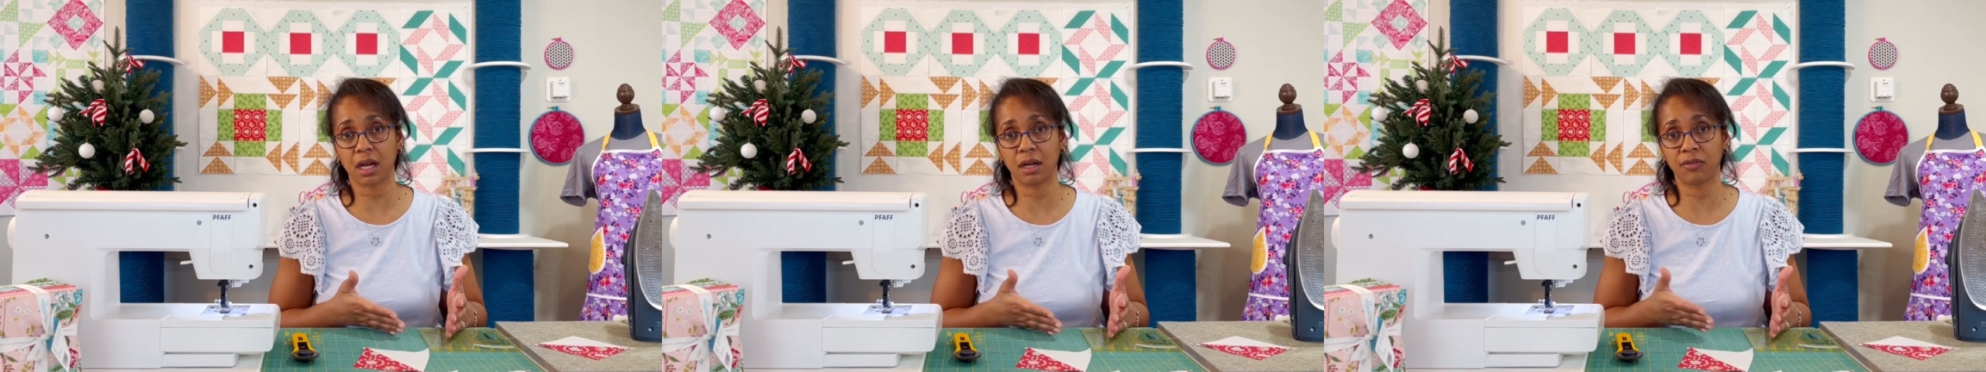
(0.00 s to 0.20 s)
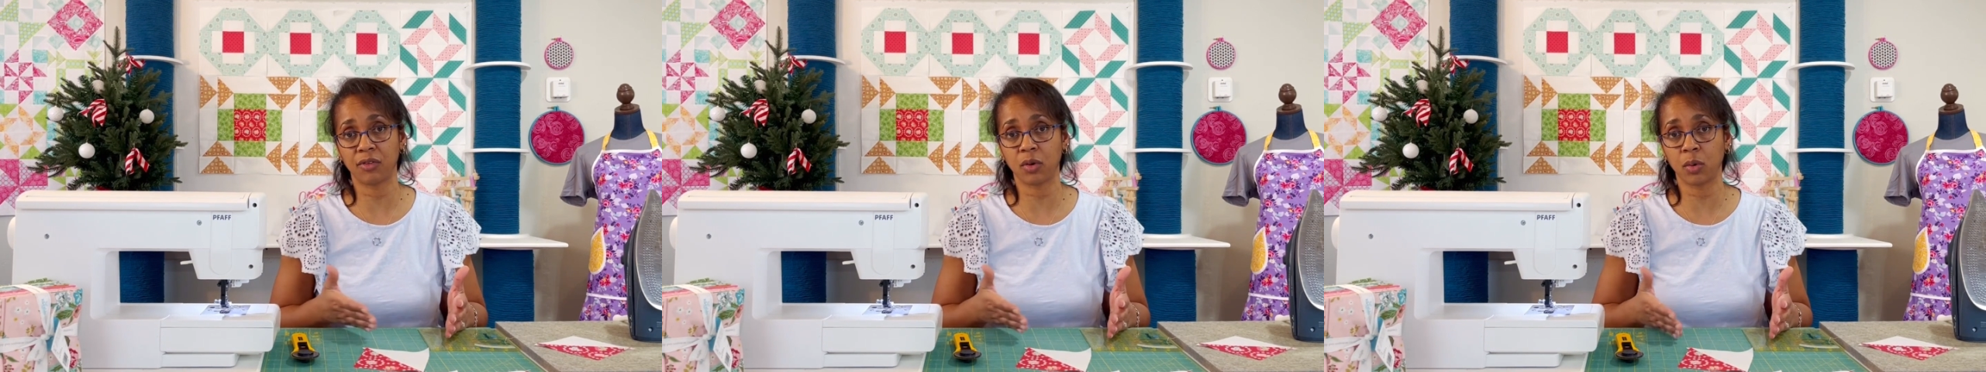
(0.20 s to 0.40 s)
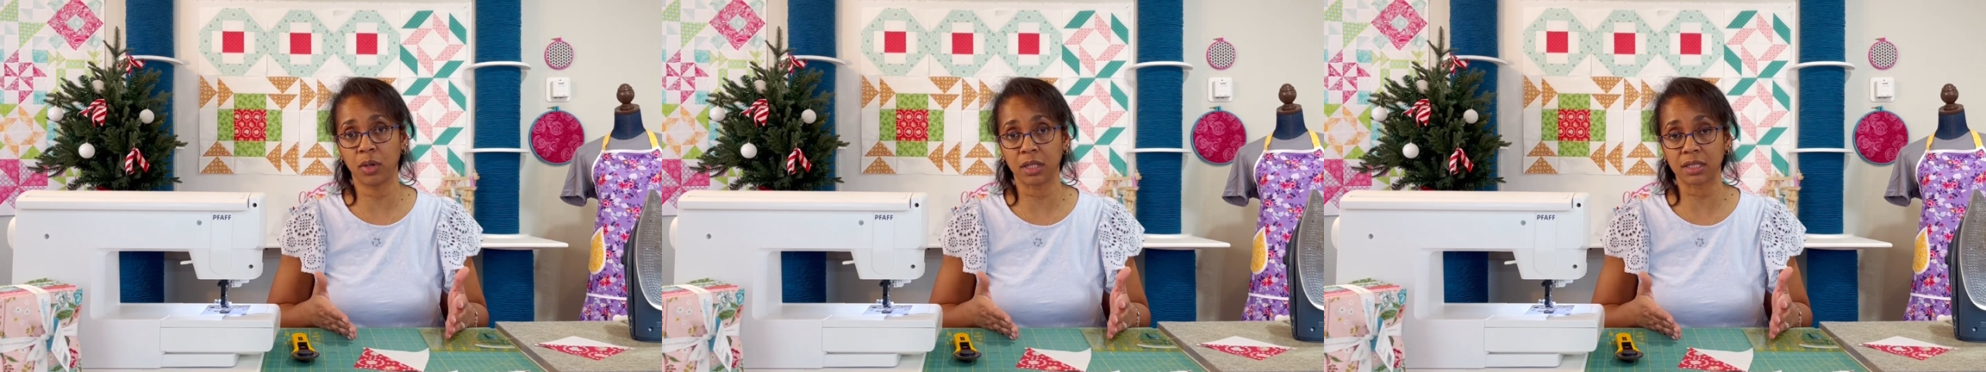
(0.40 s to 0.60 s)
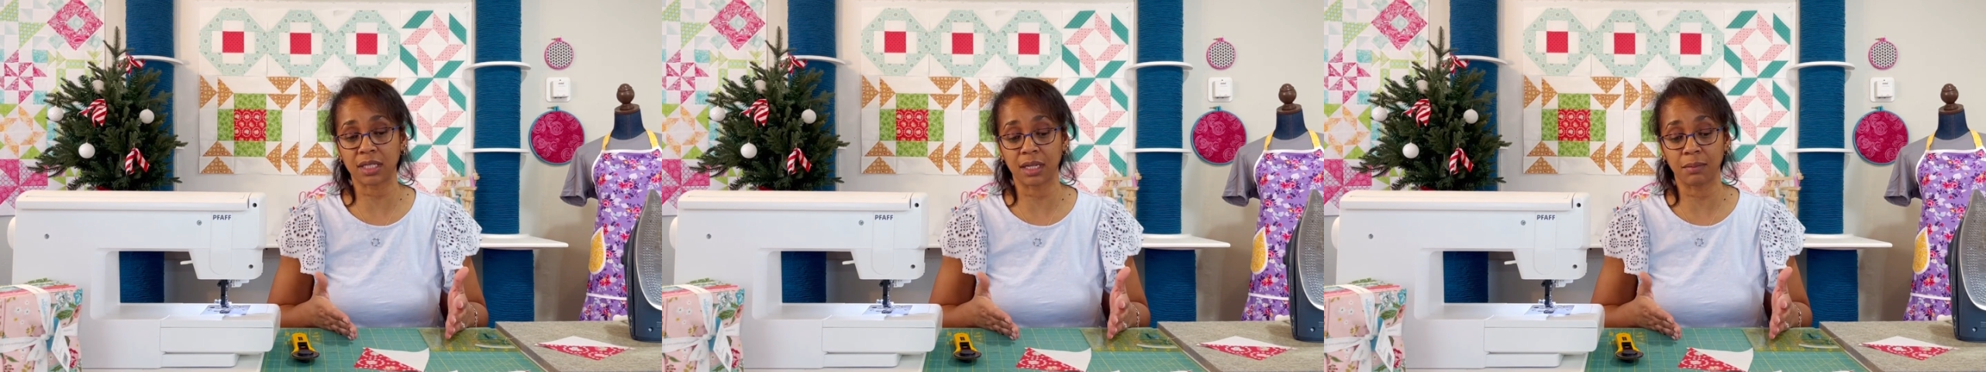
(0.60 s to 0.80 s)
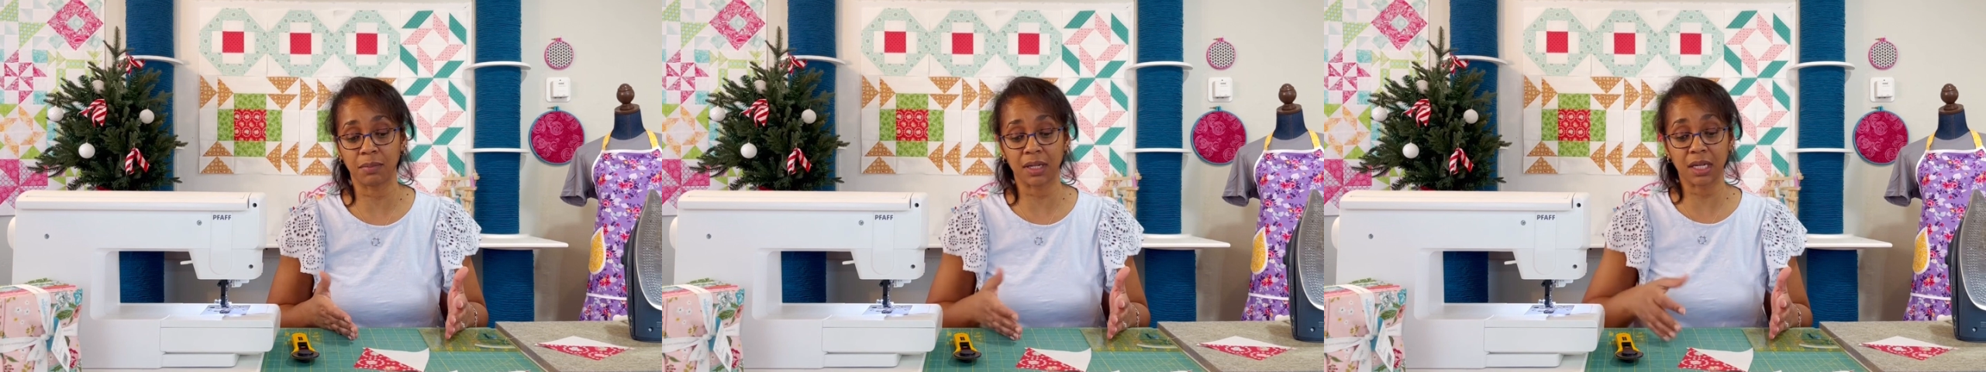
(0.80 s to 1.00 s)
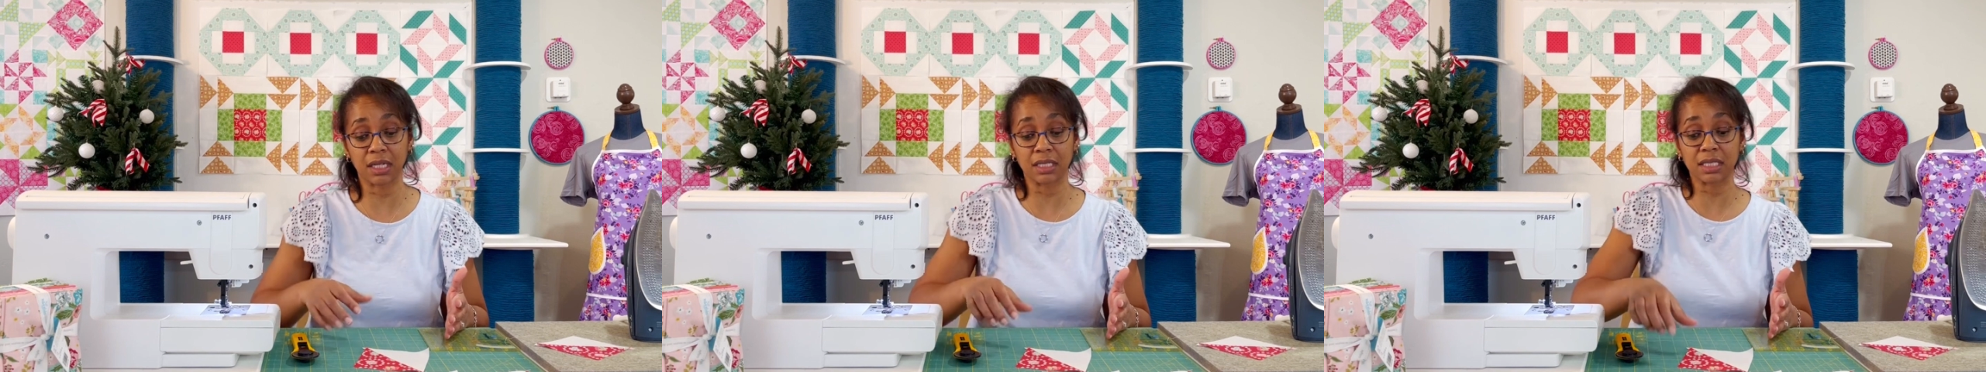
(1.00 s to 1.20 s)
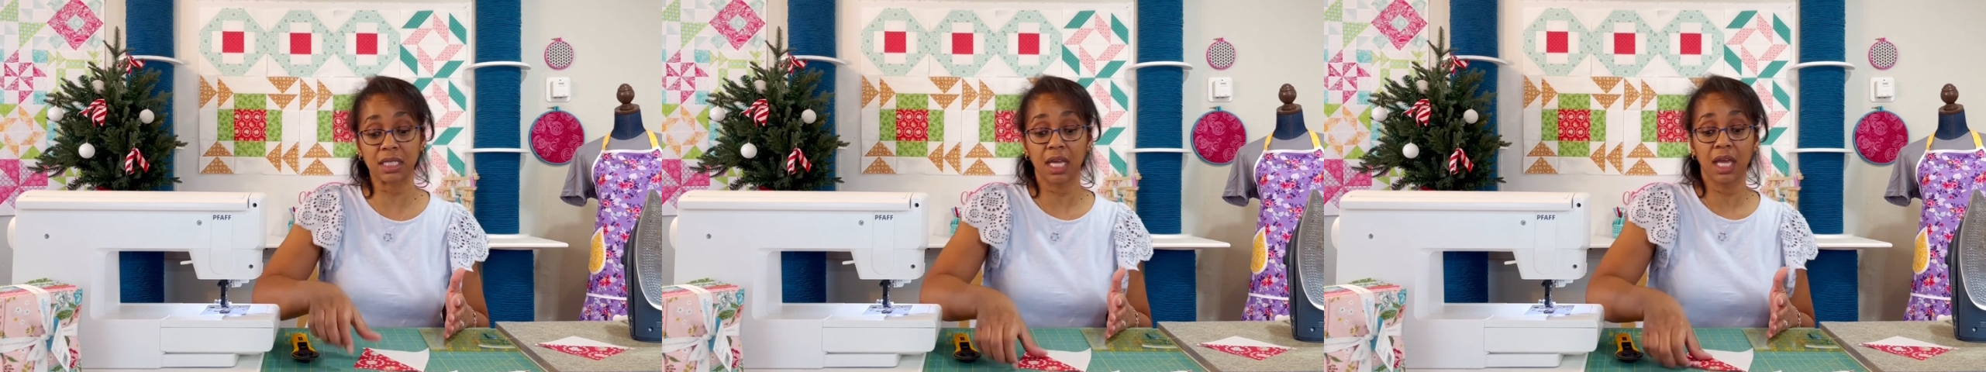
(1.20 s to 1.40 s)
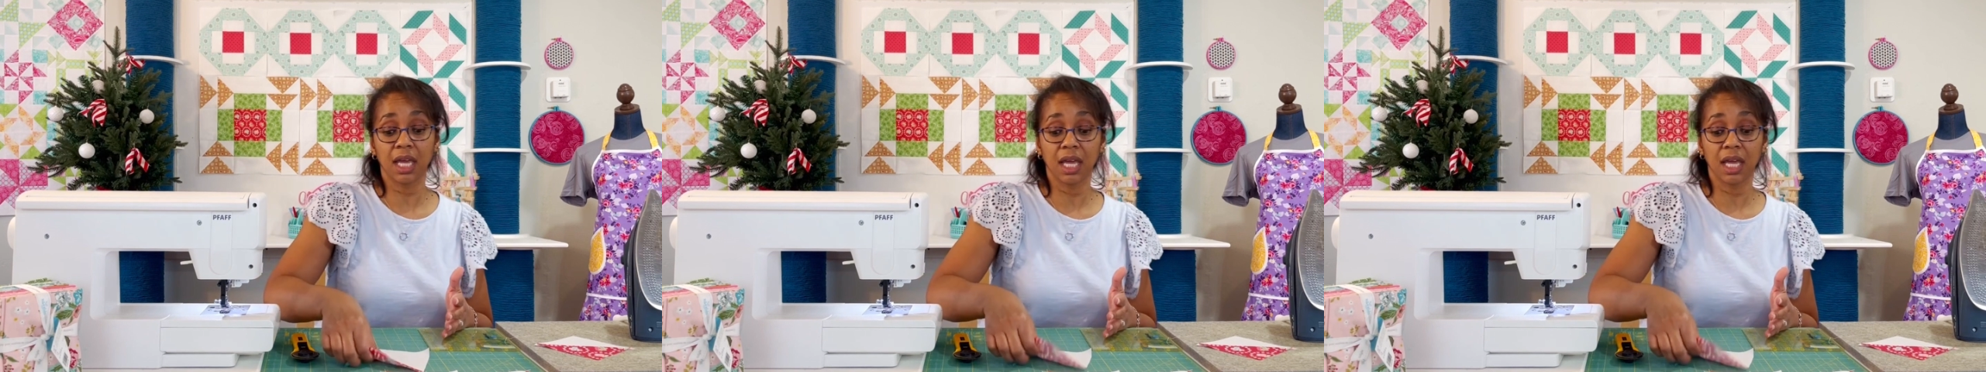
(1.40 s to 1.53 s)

of quilting, because